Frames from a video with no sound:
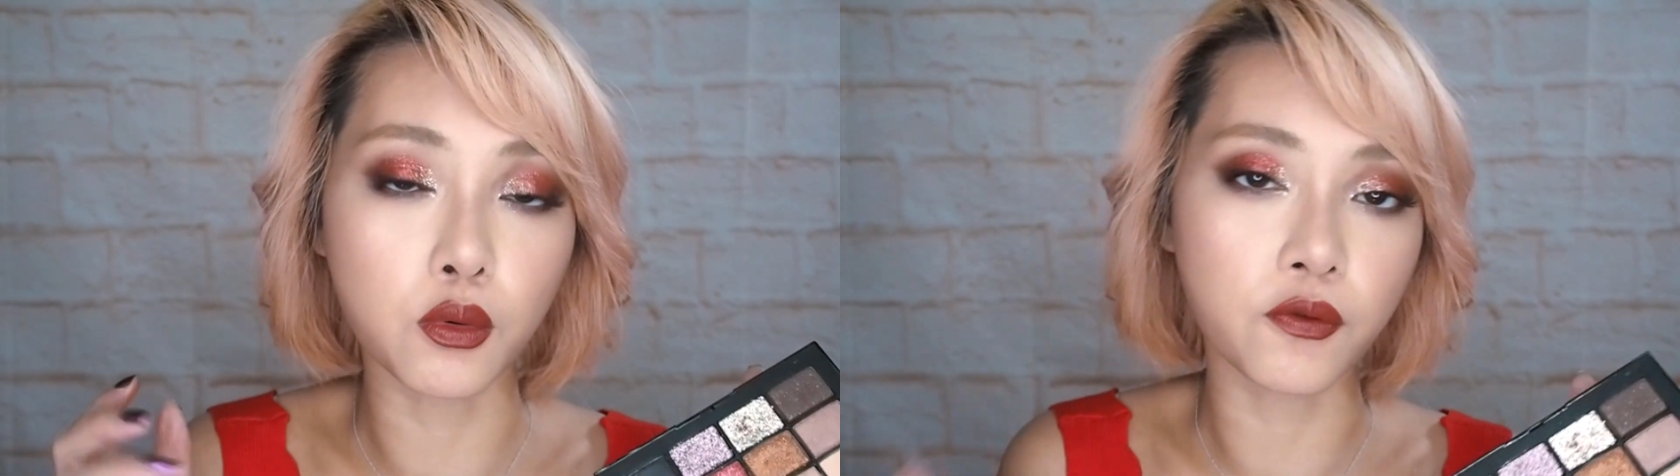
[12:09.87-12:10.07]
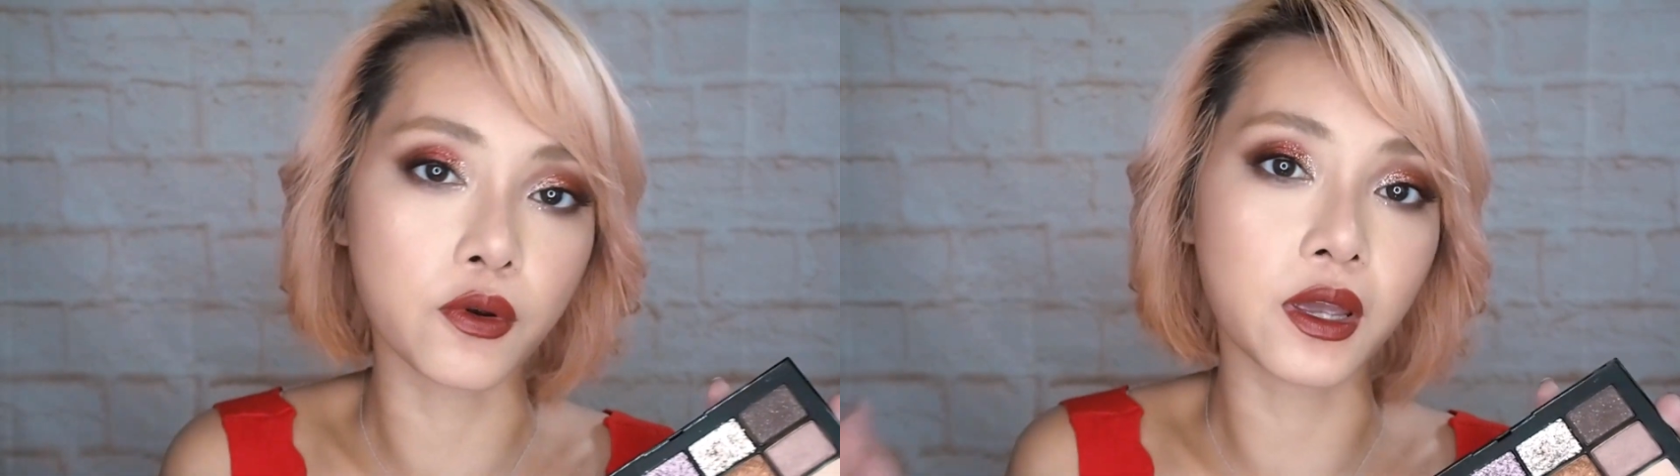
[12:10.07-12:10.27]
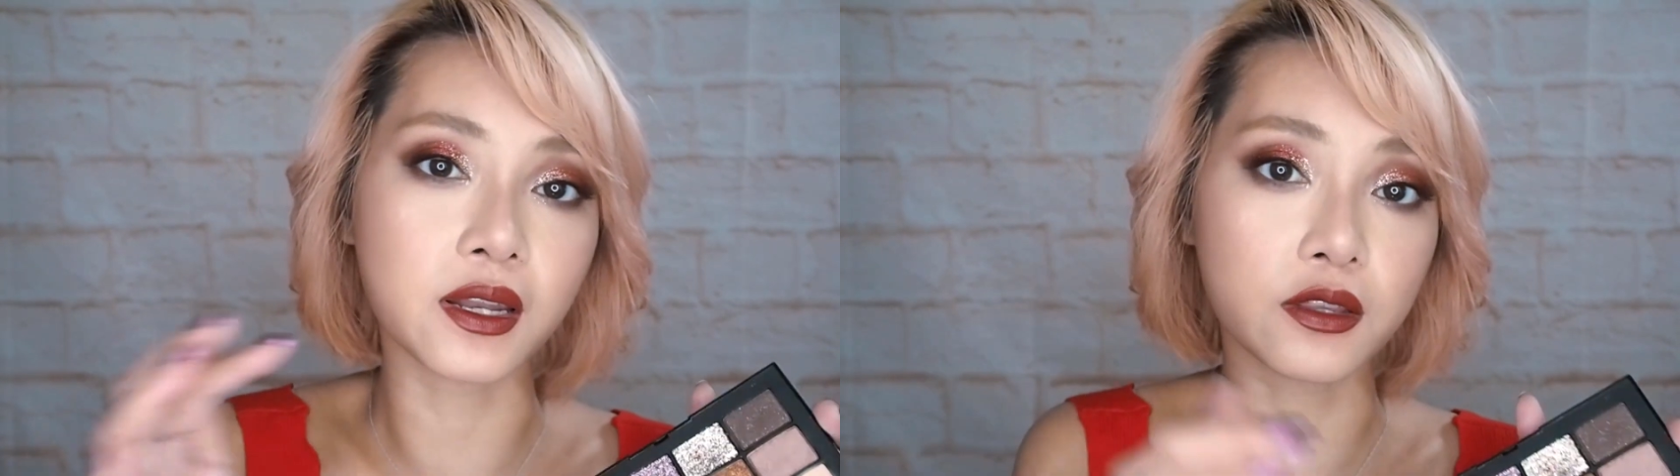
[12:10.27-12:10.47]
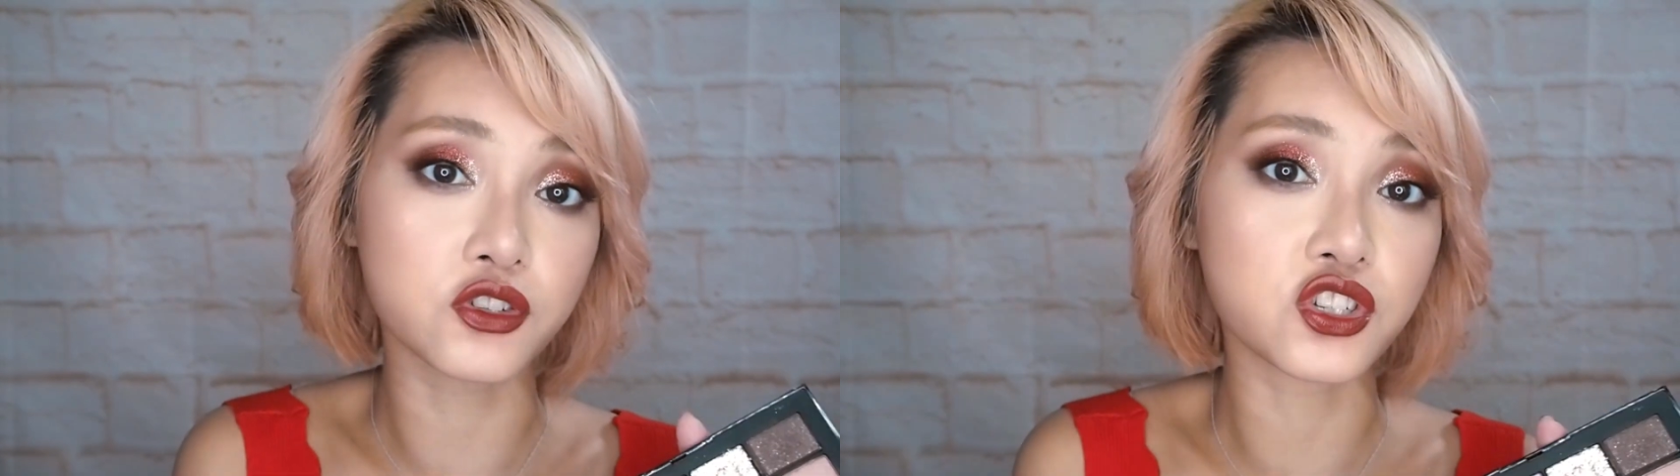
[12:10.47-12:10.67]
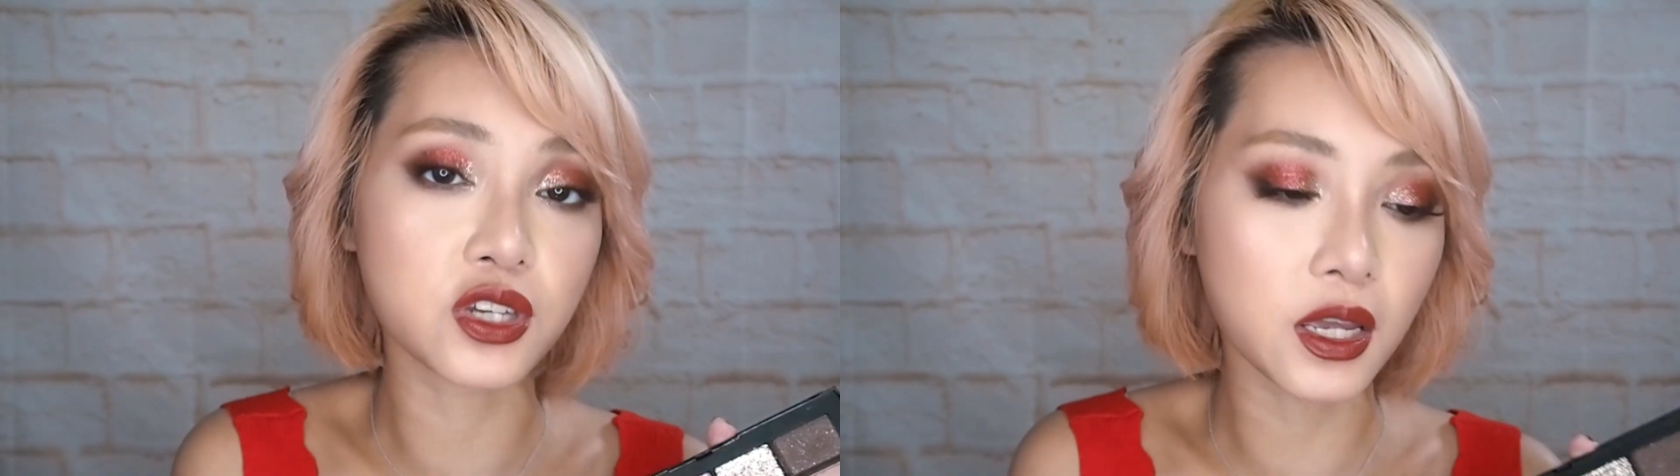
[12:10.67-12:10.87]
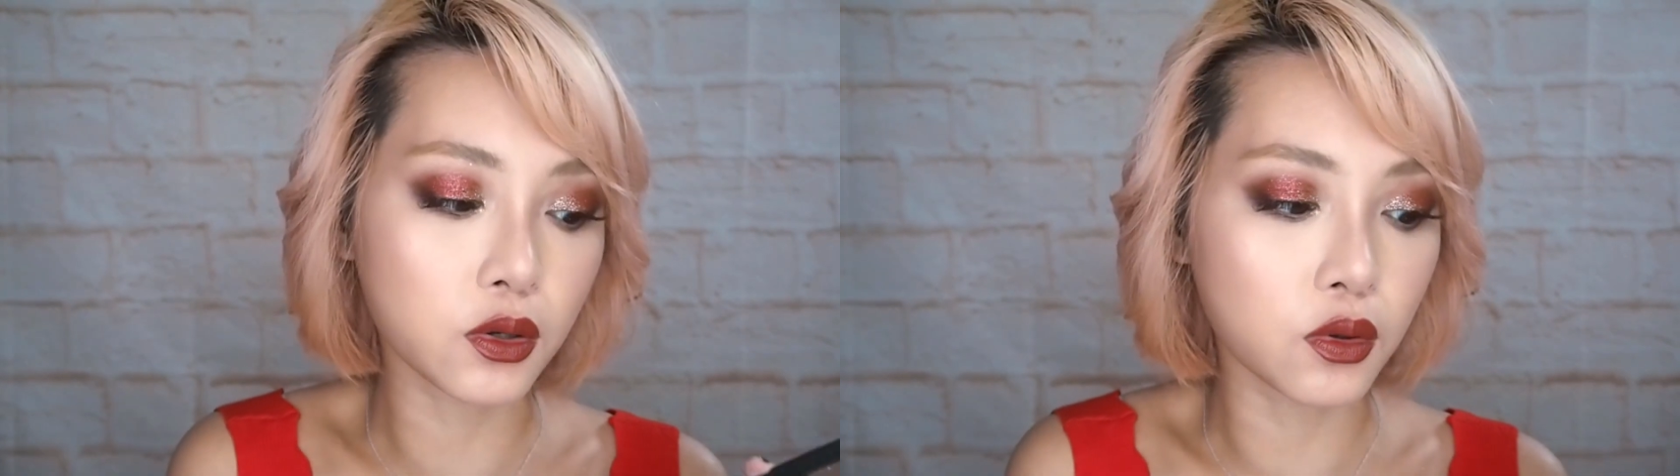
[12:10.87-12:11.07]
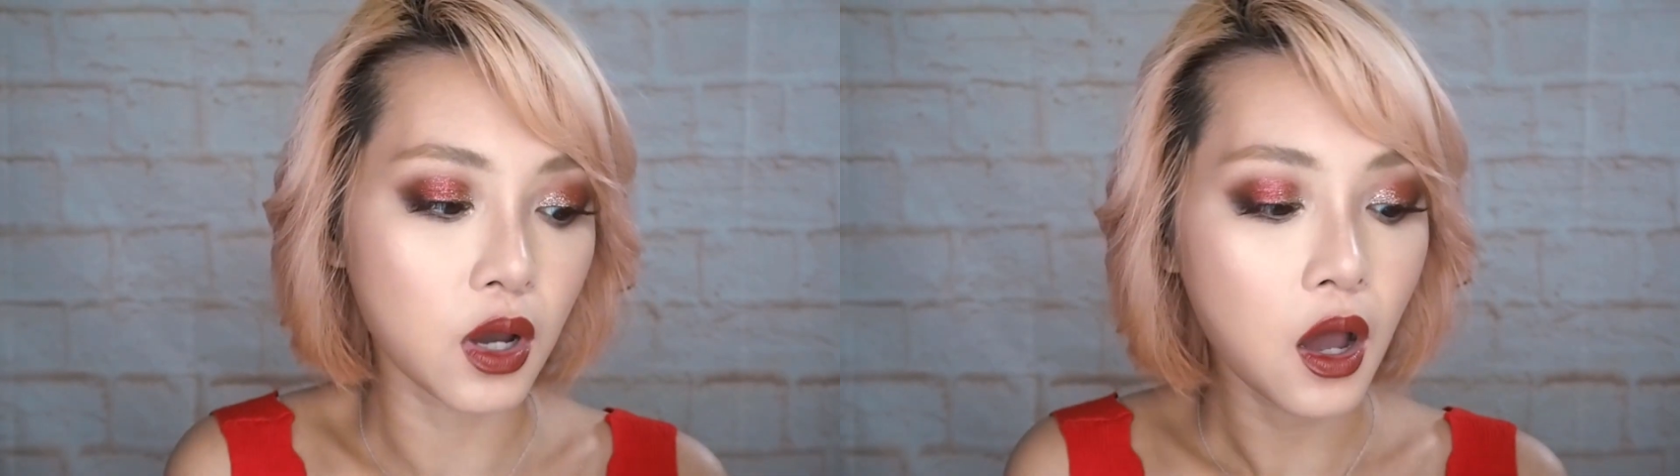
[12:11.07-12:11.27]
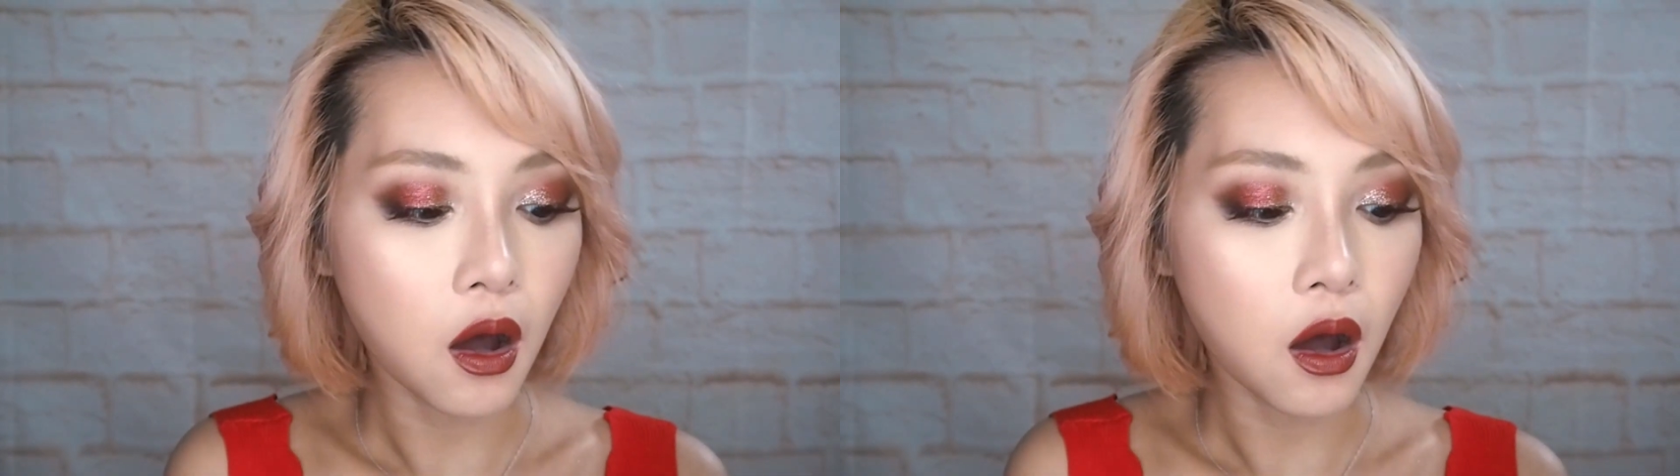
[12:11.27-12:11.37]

over another shadow.